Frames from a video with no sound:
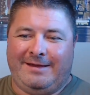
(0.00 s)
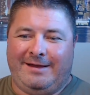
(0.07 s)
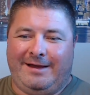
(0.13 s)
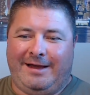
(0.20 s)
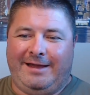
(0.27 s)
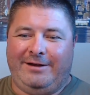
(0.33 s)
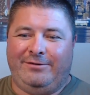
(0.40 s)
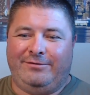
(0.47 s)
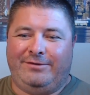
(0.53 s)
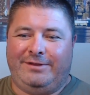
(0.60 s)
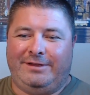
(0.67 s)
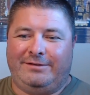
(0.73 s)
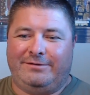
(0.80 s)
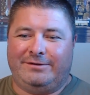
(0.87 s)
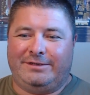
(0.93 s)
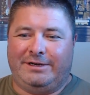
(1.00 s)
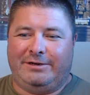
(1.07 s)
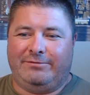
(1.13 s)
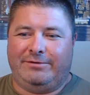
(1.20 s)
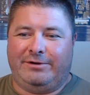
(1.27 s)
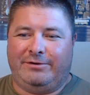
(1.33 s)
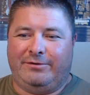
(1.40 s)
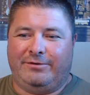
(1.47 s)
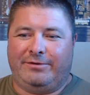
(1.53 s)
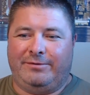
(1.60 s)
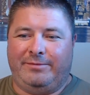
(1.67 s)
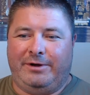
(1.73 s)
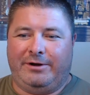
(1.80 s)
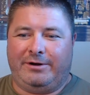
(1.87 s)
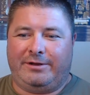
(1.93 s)
I don't think there's anyone in North
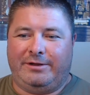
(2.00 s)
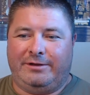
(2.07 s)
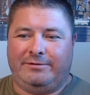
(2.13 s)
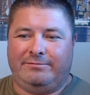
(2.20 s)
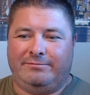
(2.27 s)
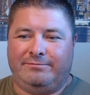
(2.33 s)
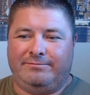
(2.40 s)
America